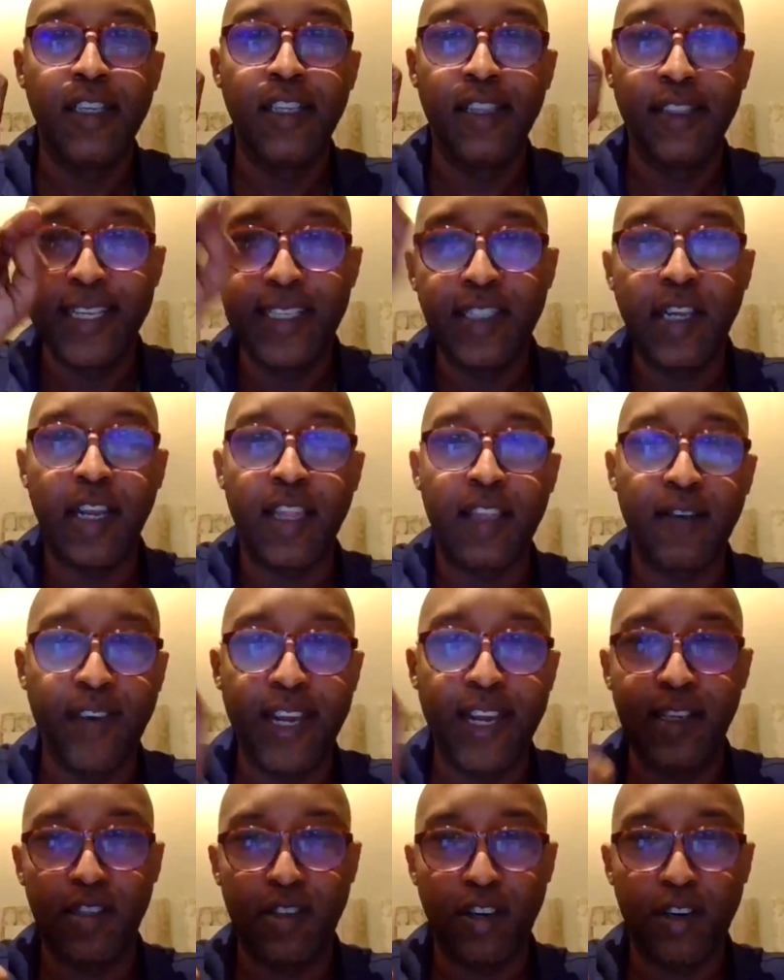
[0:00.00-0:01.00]
These are the
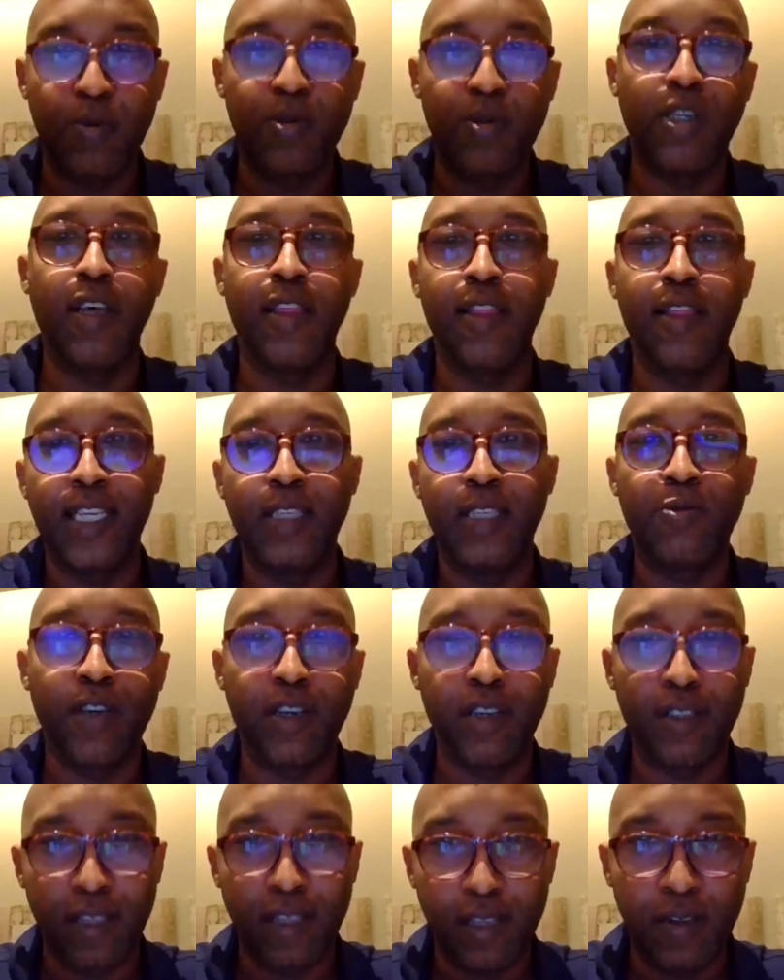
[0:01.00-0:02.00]
various options. That's where
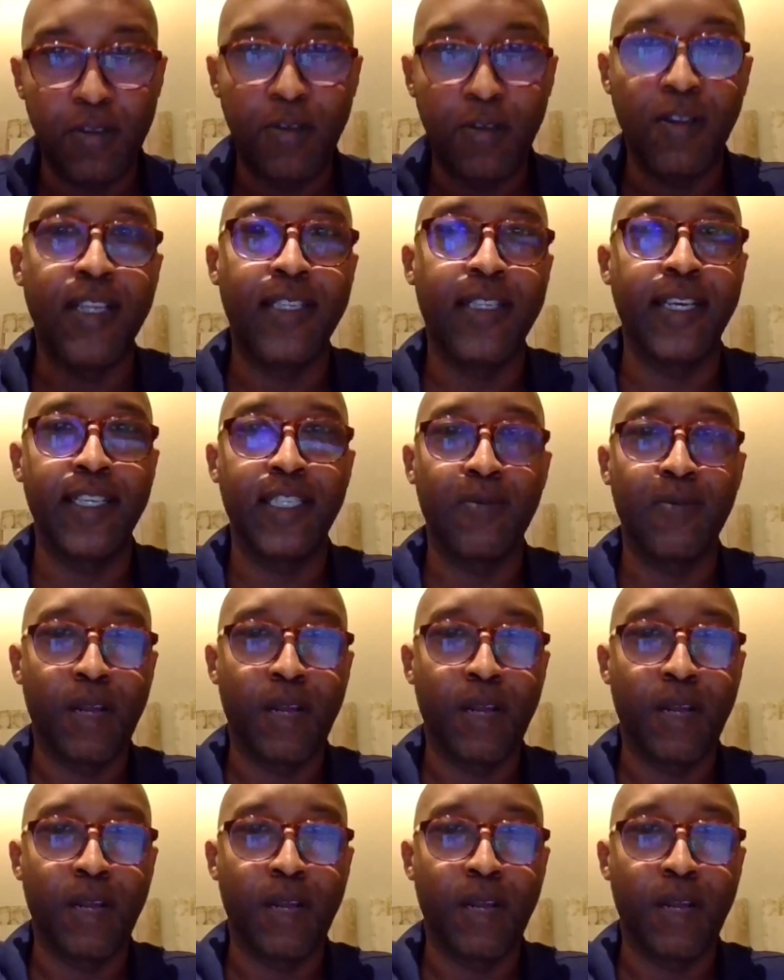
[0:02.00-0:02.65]
you do the test,